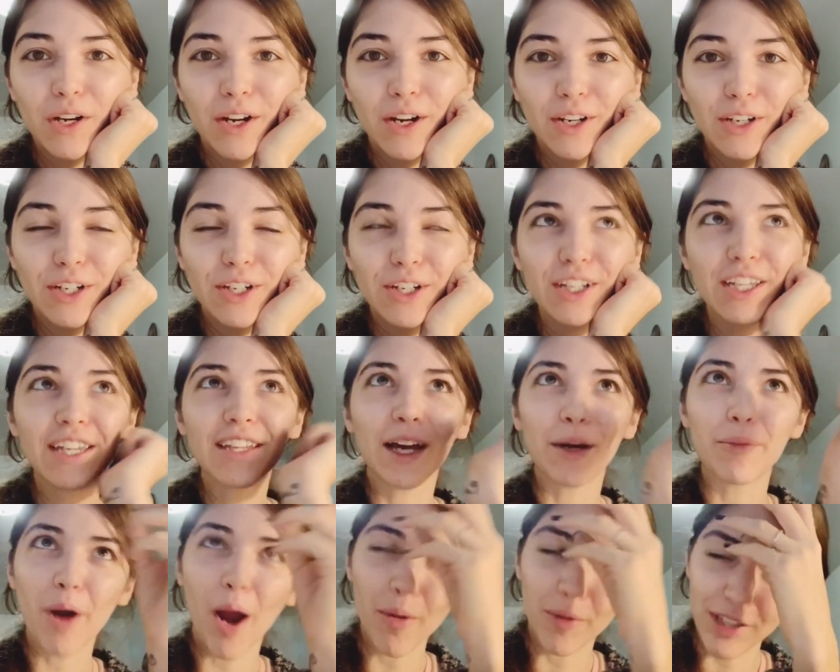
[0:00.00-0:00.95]
on a cookie
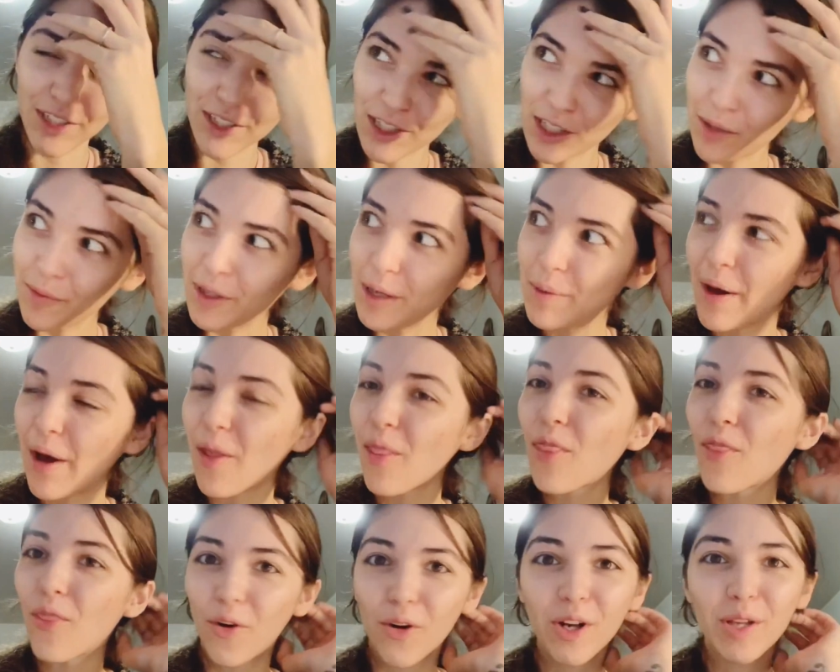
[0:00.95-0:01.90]
that probably took me about
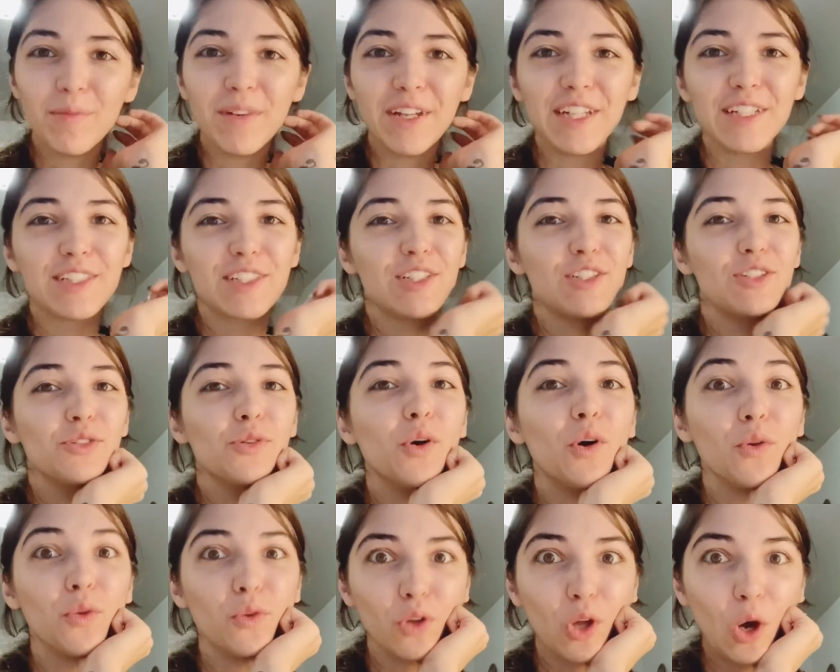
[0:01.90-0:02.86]
30 minutes to do
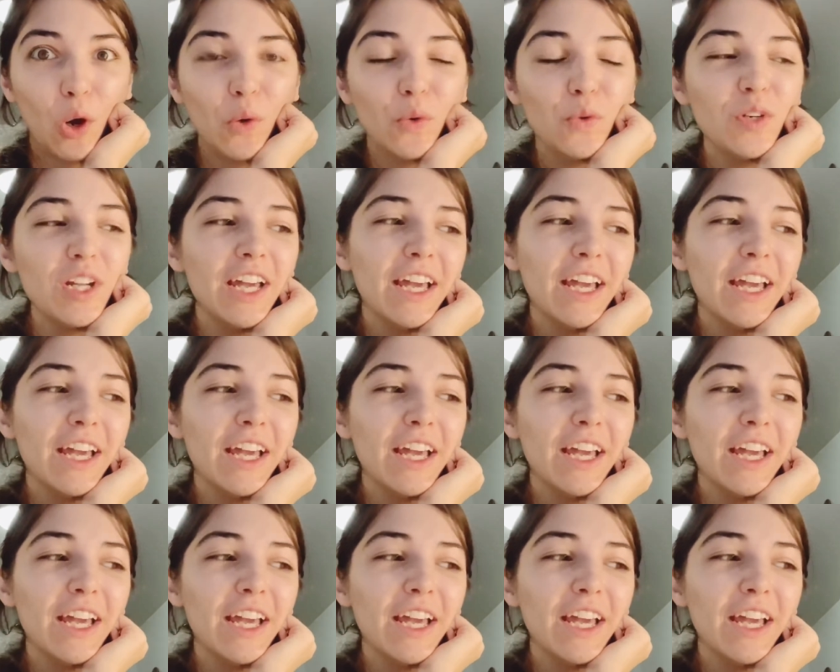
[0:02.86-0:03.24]
alone.